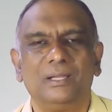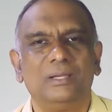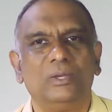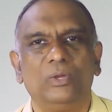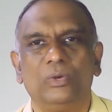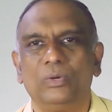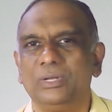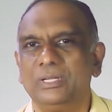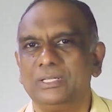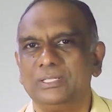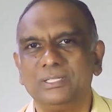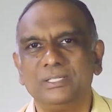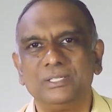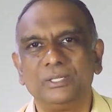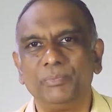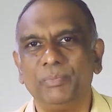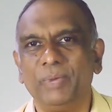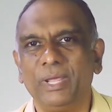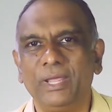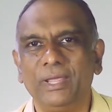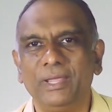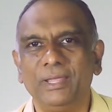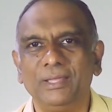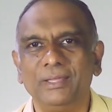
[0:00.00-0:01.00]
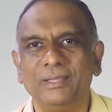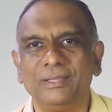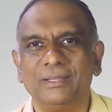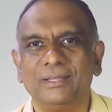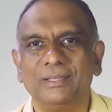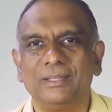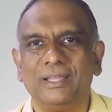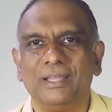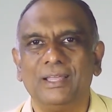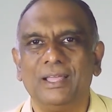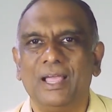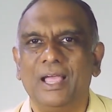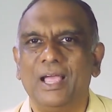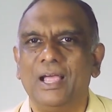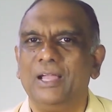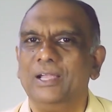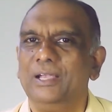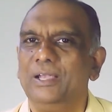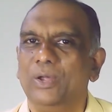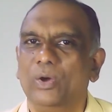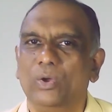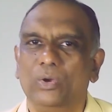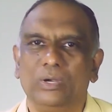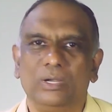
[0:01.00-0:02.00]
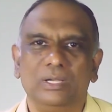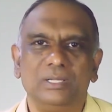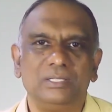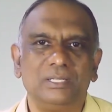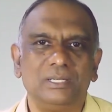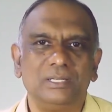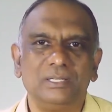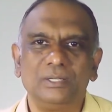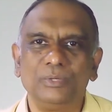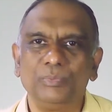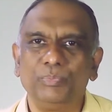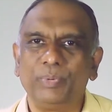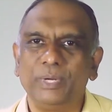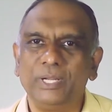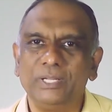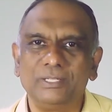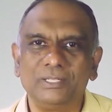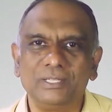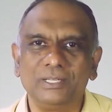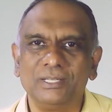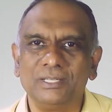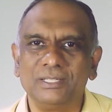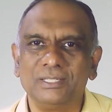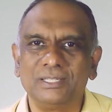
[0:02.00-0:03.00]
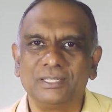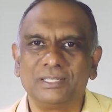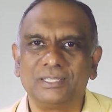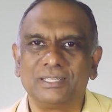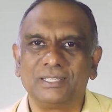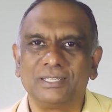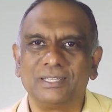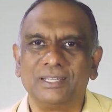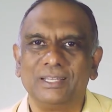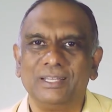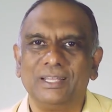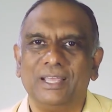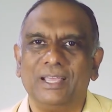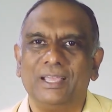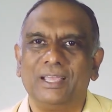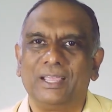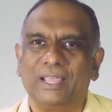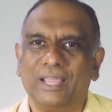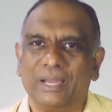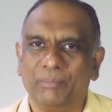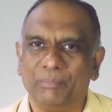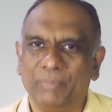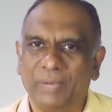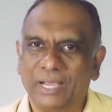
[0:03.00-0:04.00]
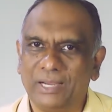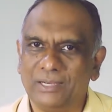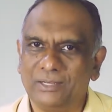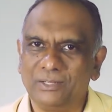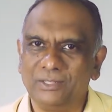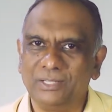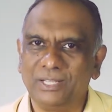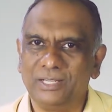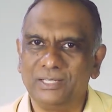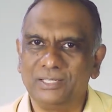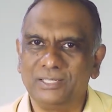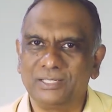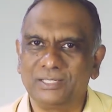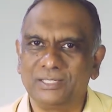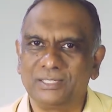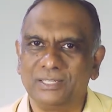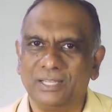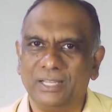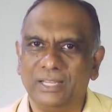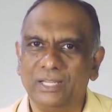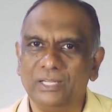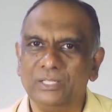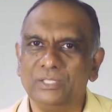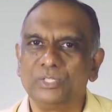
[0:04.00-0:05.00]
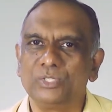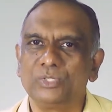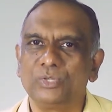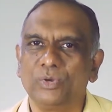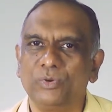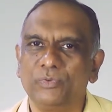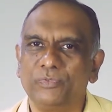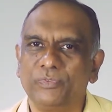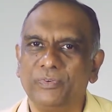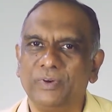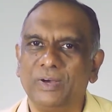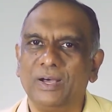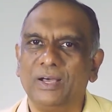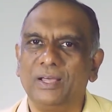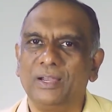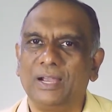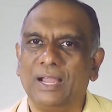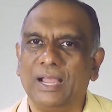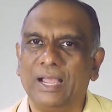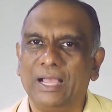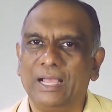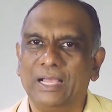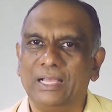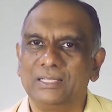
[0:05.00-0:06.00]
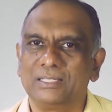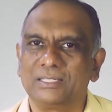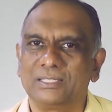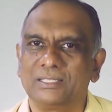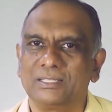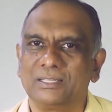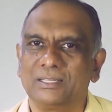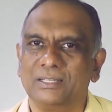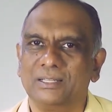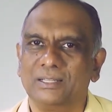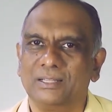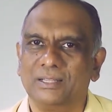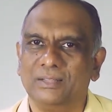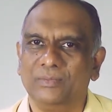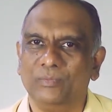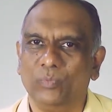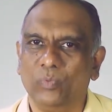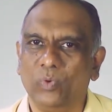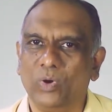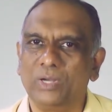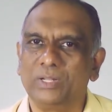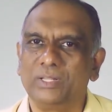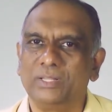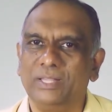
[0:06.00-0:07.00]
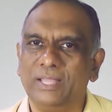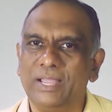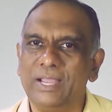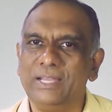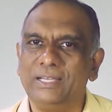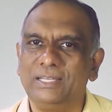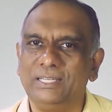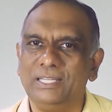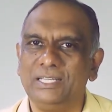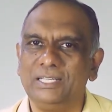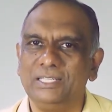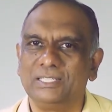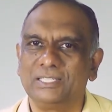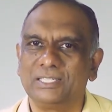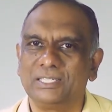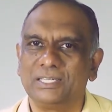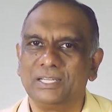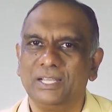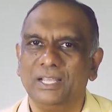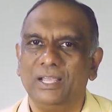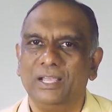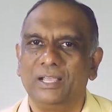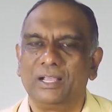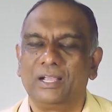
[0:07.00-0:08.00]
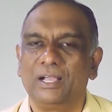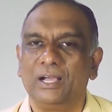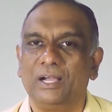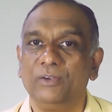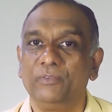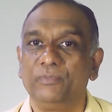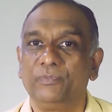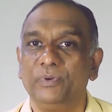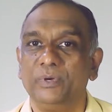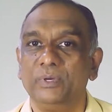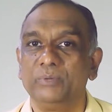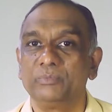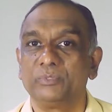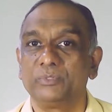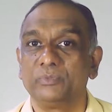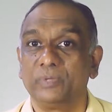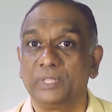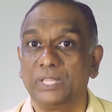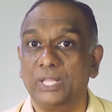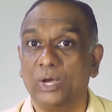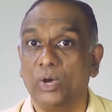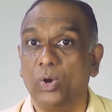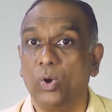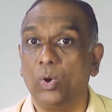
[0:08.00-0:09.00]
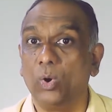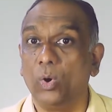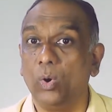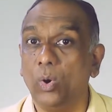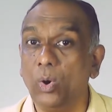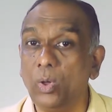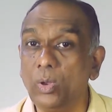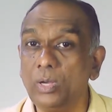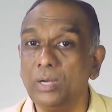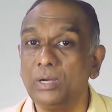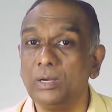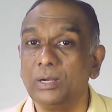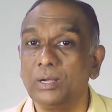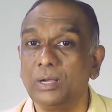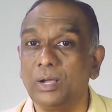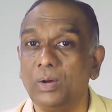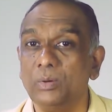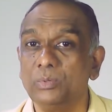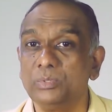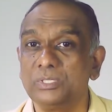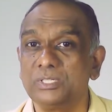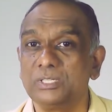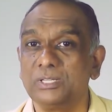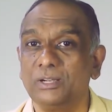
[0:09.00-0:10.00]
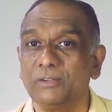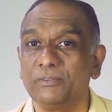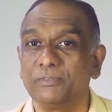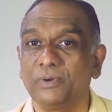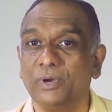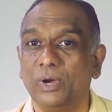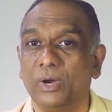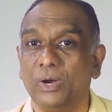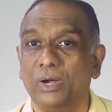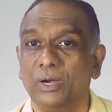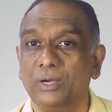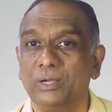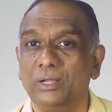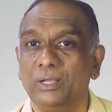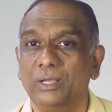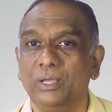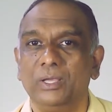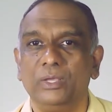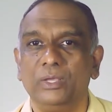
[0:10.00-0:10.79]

Don't listen to me. Don't listen to preachers. Get back to this insofar as what they teach confirms with the whole counsel of God,